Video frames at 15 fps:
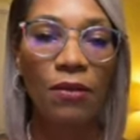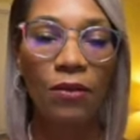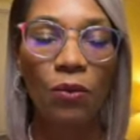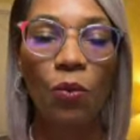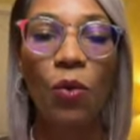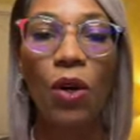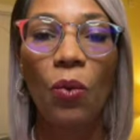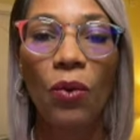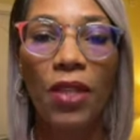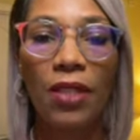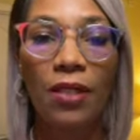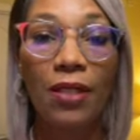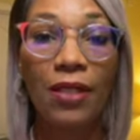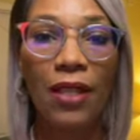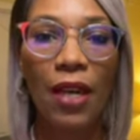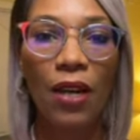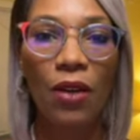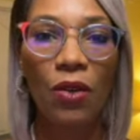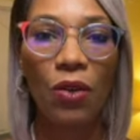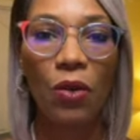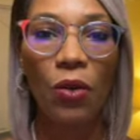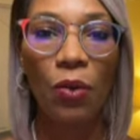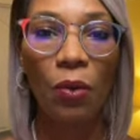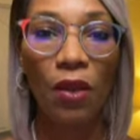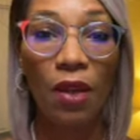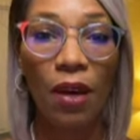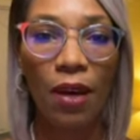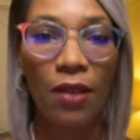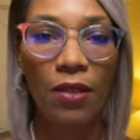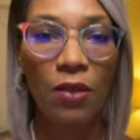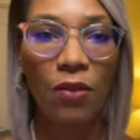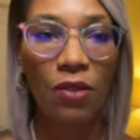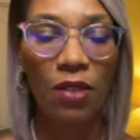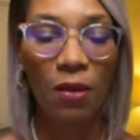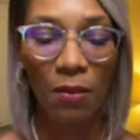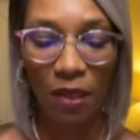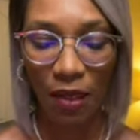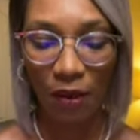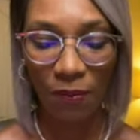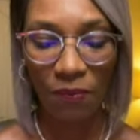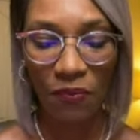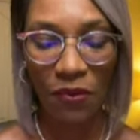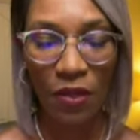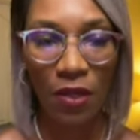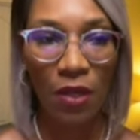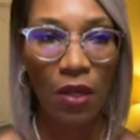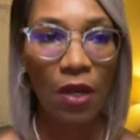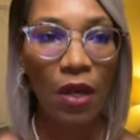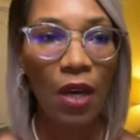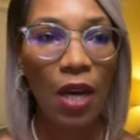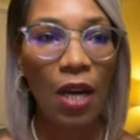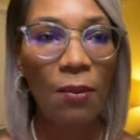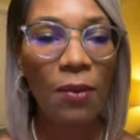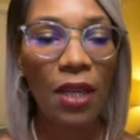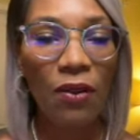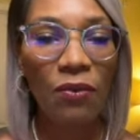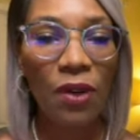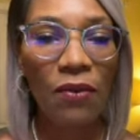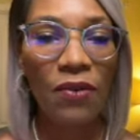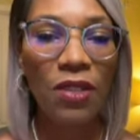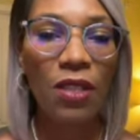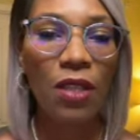what we desire or who we ought to be. In reference to